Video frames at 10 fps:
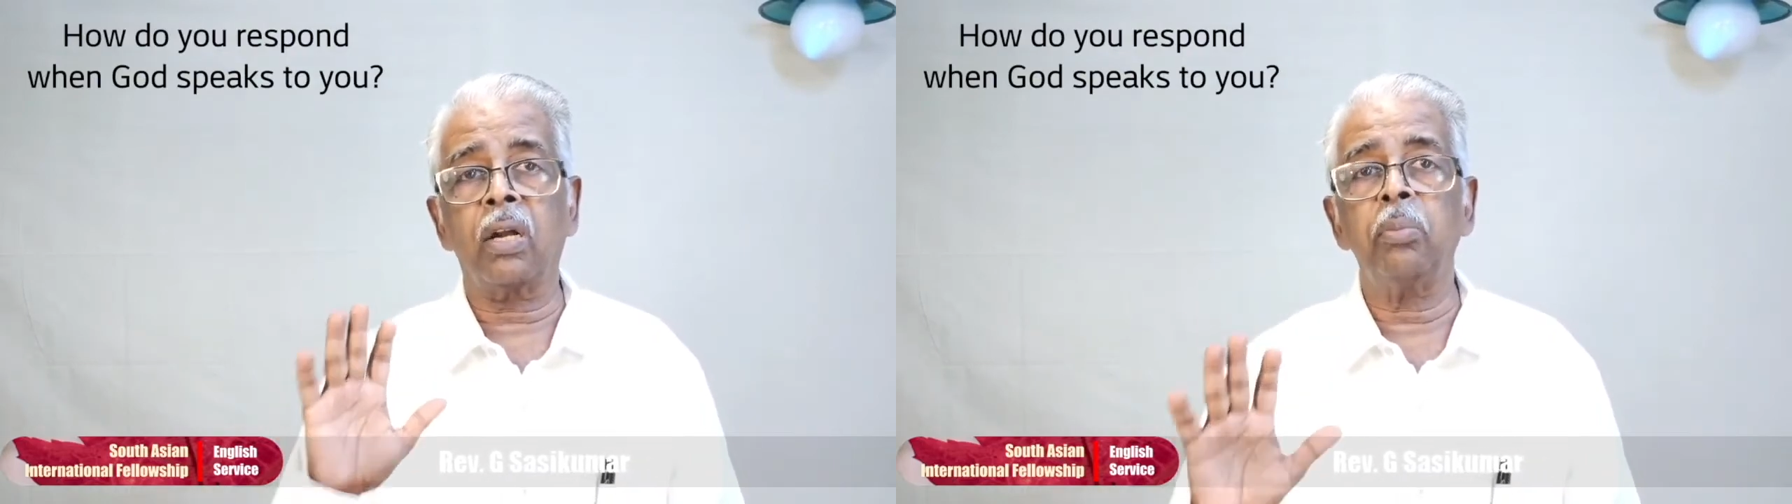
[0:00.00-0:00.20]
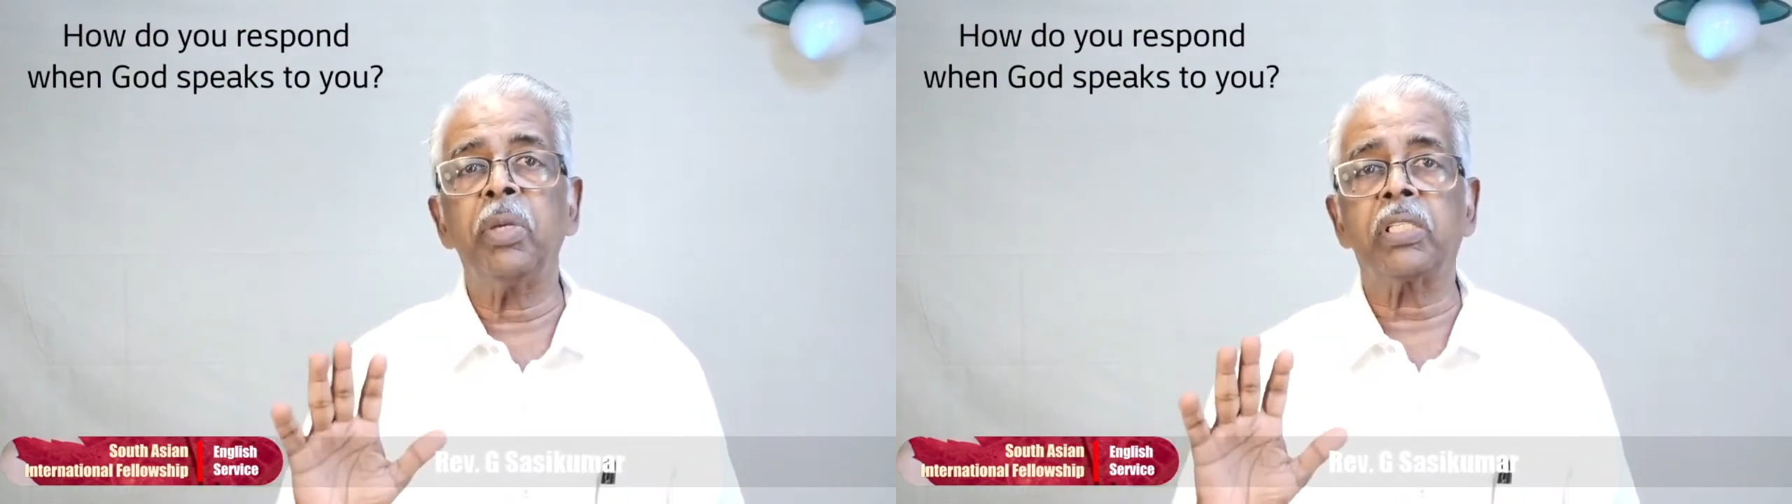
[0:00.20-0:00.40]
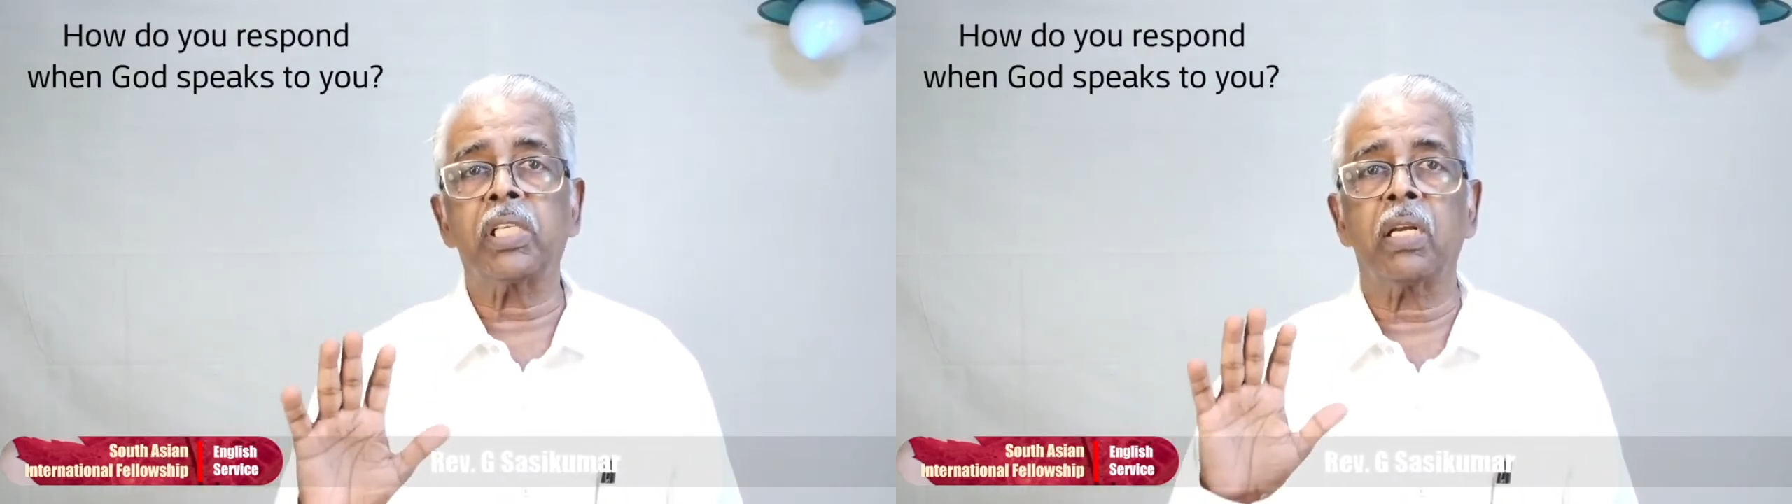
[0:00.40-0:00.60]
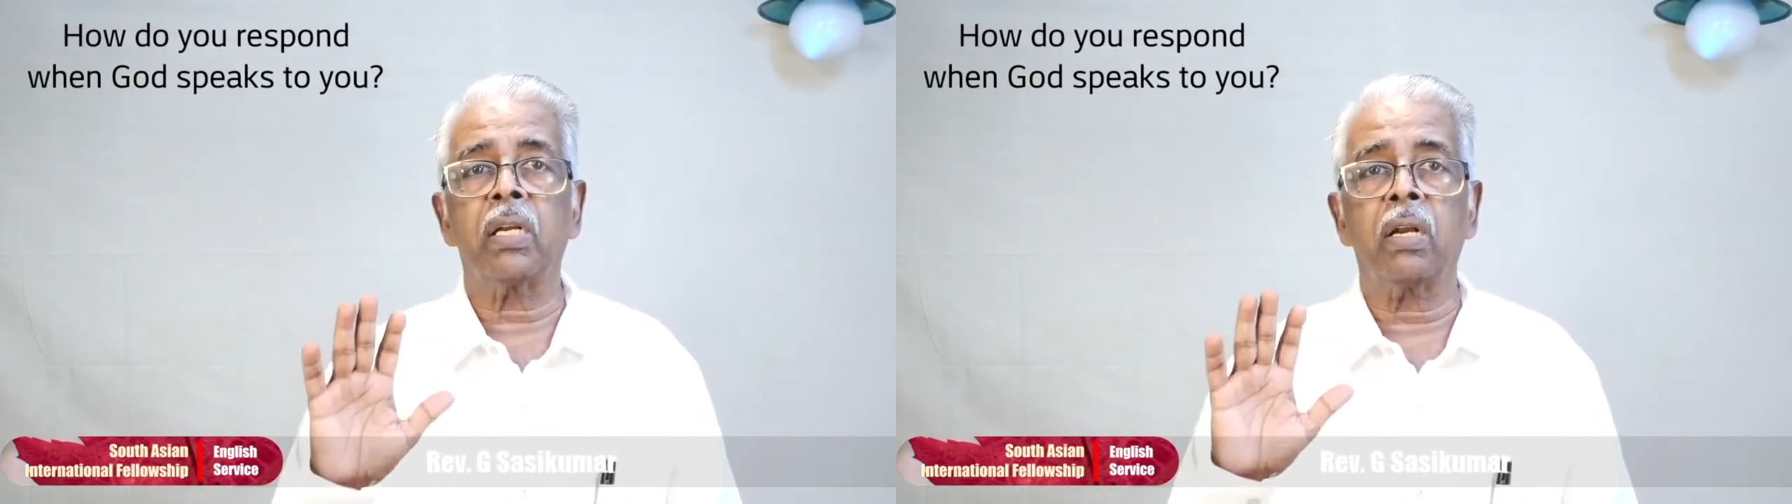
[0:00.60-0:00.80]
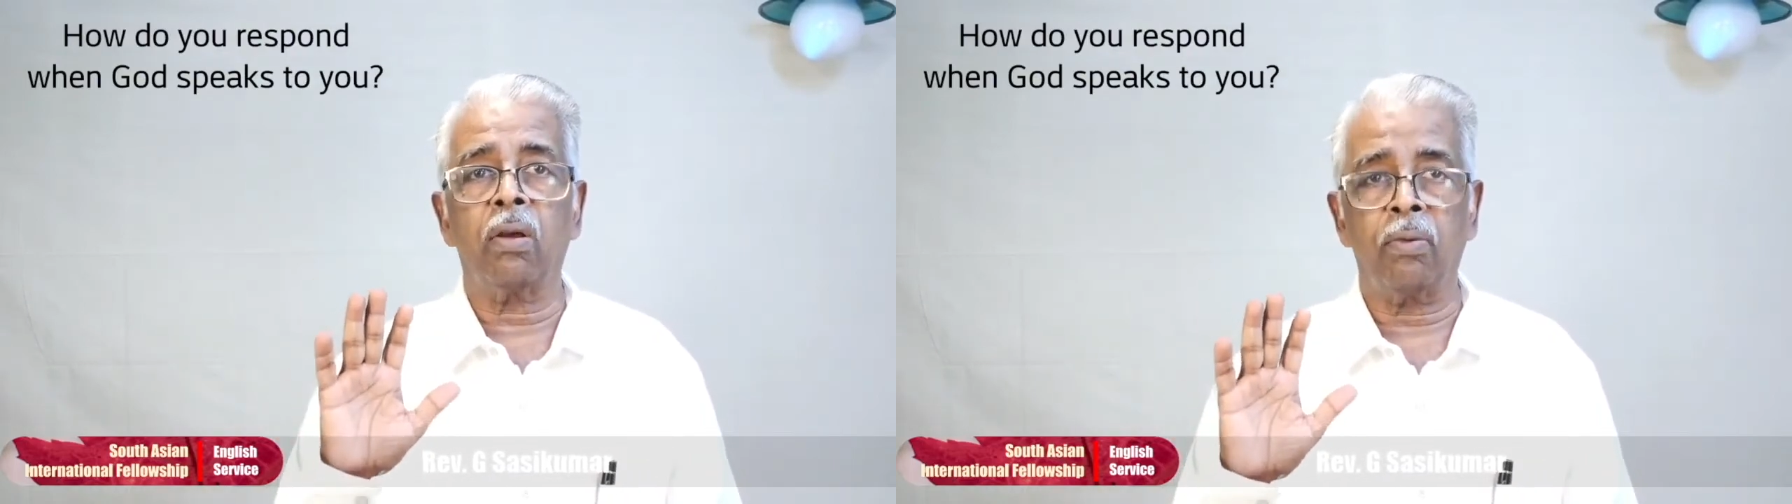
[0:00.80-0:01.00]
commission of
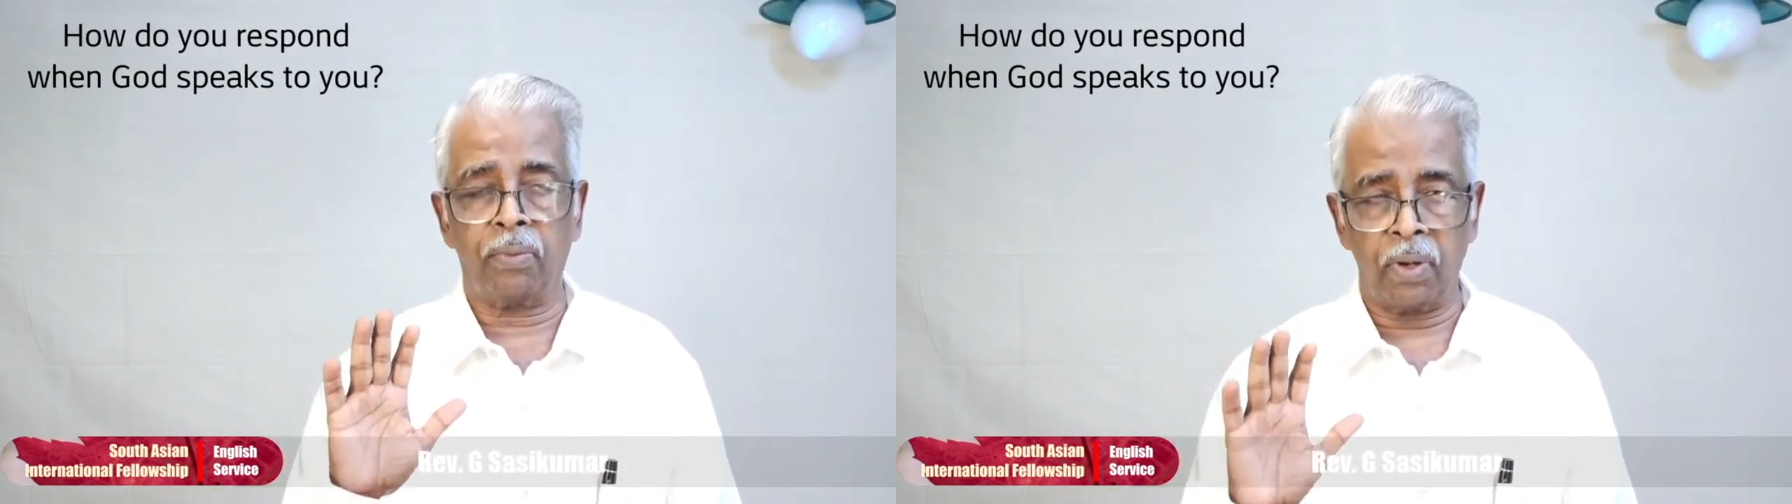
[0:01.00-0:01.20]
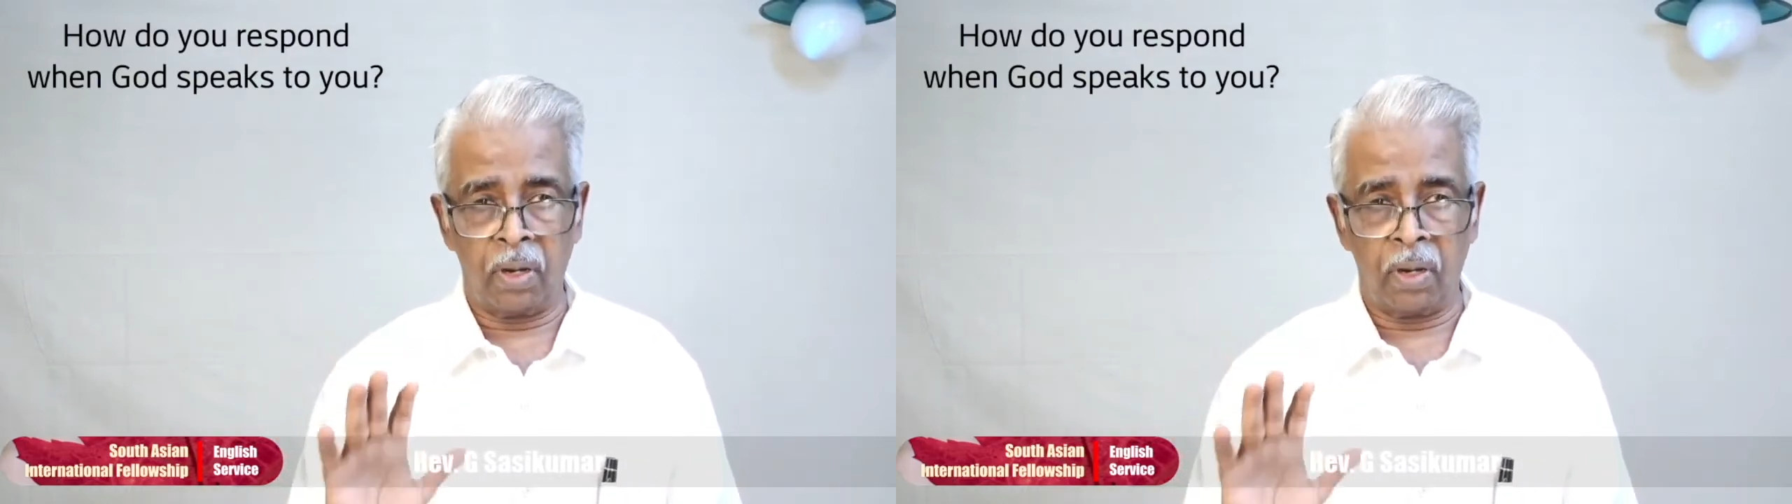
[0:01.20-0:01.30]
God.